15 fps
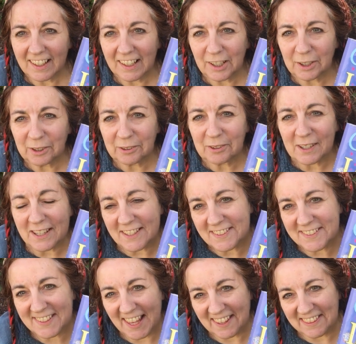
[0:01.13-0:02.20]
Hello,
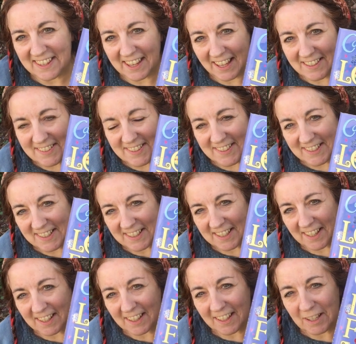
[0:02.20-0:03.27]
it's Kathy Cassidy,
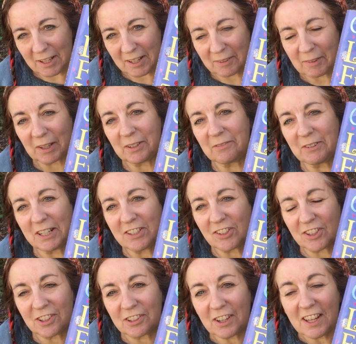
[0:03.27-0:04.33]
and I'm going to read
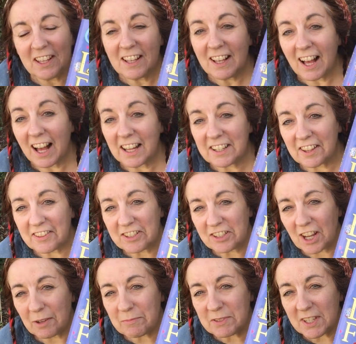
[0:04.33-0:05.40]
you another
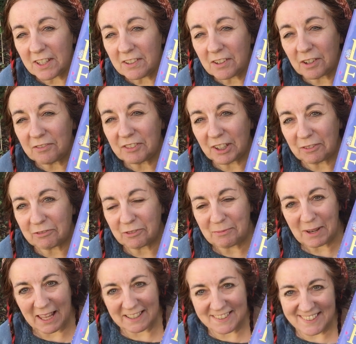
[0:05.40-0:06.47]
chapter of Love from
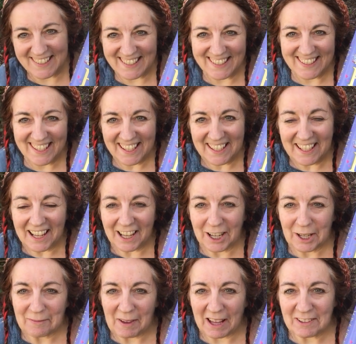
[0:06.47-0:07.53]
Lexie.
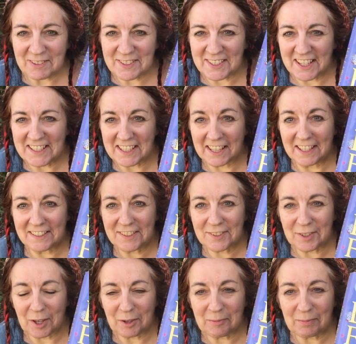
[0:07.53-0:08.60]
I'm outside again,
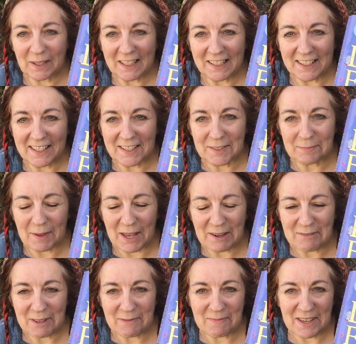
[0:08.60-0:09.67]
so please bear
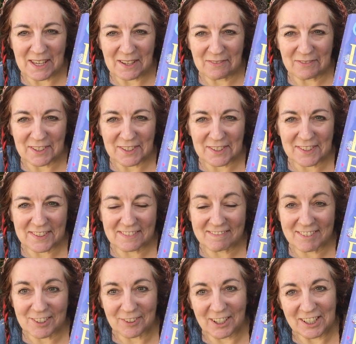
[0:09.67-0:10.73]
with me if there's
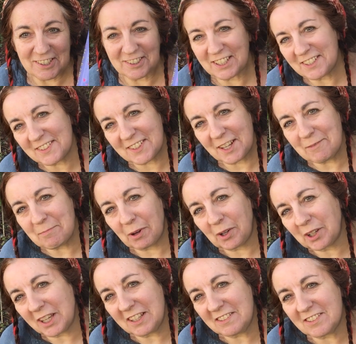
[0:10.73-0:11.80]
strange things like
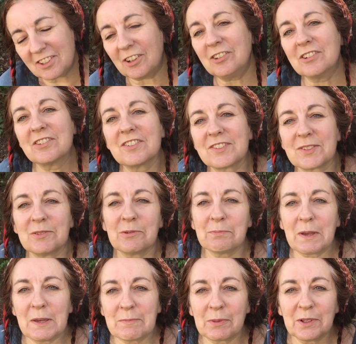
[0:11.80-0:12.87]
barking dogs or
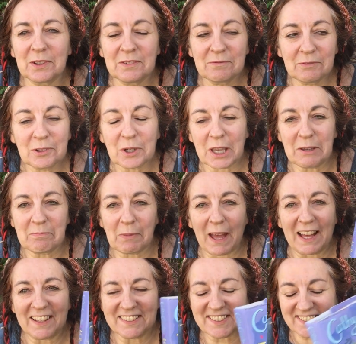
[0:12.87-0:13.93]
people walking
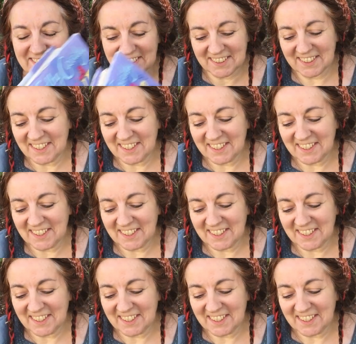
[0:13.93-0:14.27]
past.